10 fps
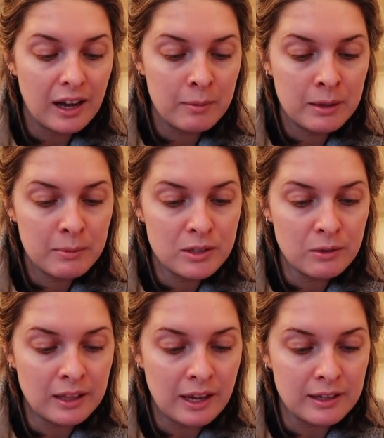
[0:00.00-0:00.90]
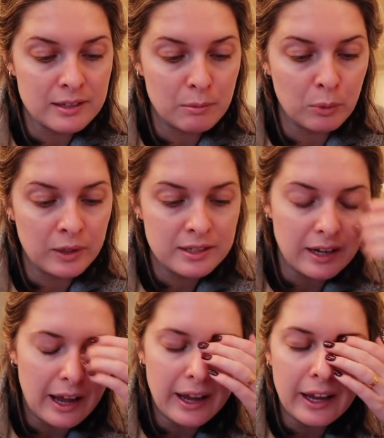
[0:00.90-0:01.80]
I'm gonna be doing that at some point
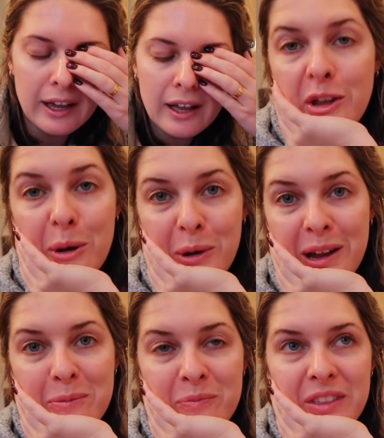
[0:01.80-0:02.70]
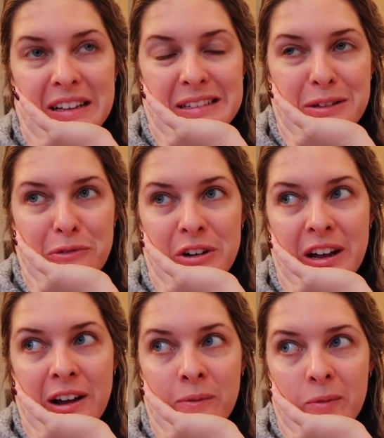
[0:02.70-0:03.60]
today. Okay, that's it for
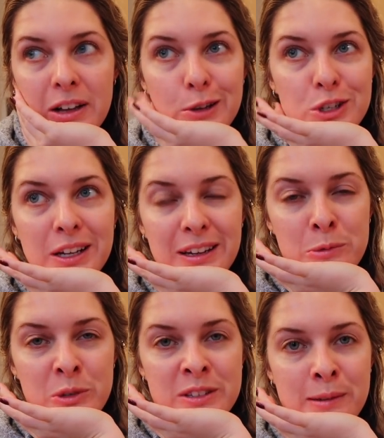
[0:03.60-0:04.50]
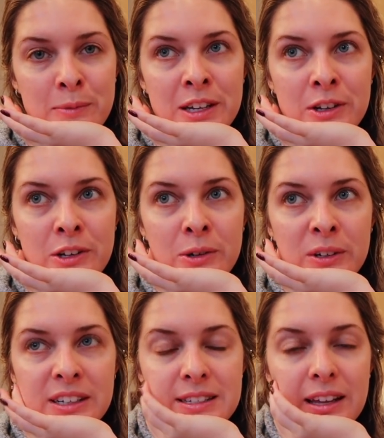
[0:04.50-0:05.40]
now. I'll check in when something new
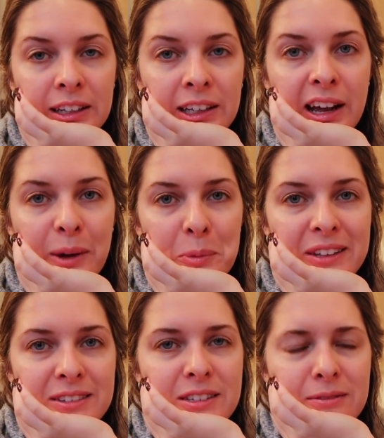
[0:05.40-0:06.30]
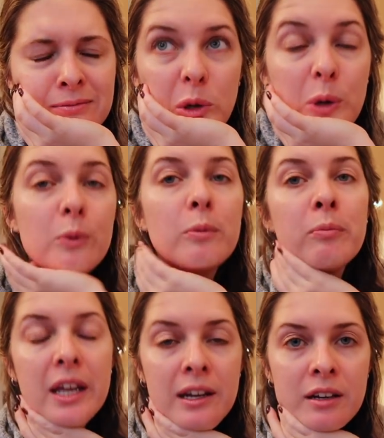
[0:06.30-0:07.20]
and exciting happens. Oh,
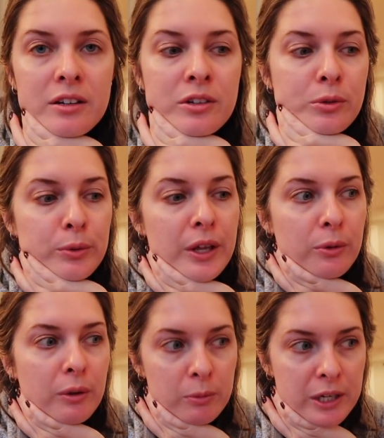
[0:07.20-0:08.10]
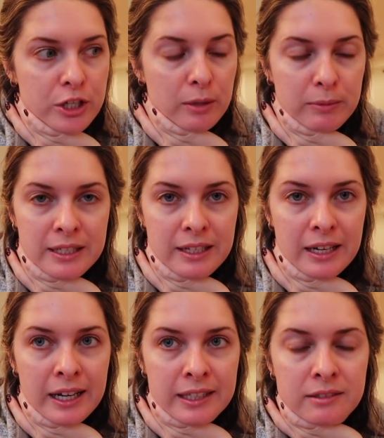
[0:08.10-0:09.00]
I'm getting a new Rent the Runway shipment
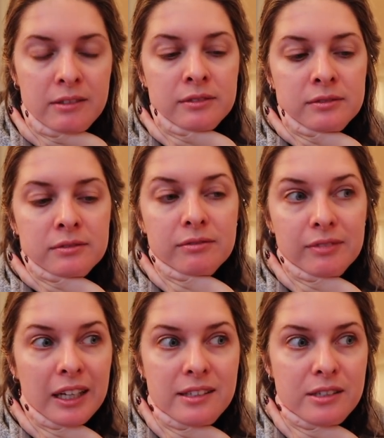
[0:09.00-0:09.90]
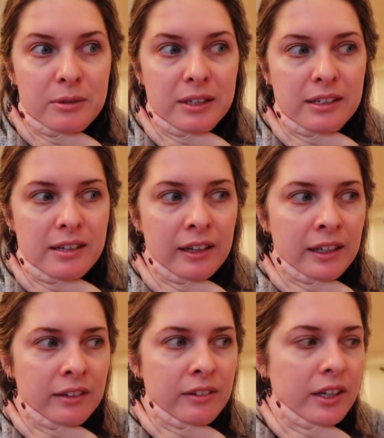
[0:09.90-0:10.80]
today. That's new and
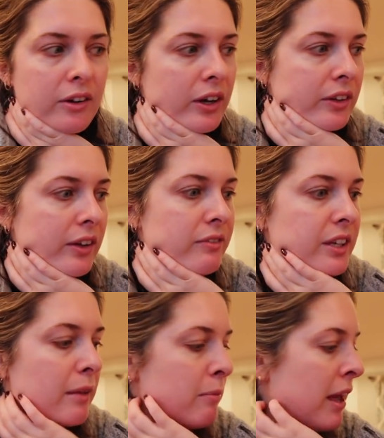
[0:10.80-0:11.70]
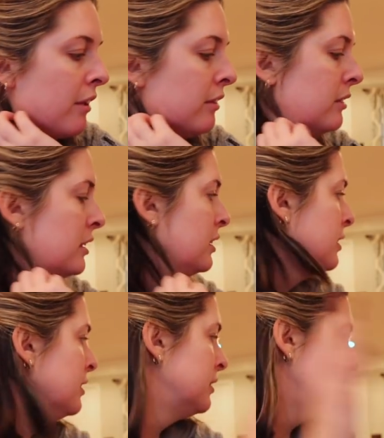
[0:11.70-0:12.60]
exciting. You know, I love to get mail.
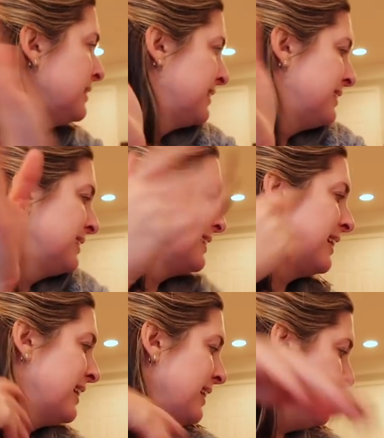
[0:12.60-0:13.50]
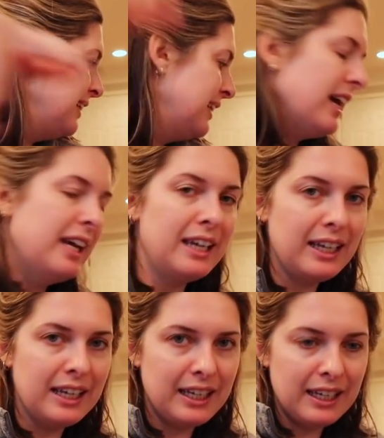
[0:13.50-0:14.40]

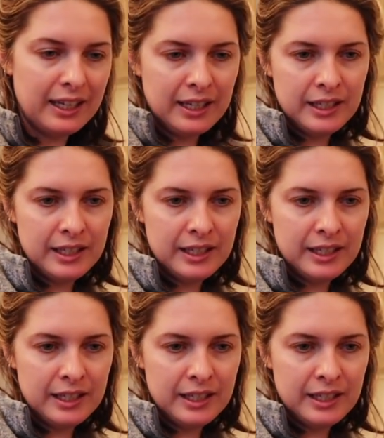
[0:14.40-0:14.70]
Yay.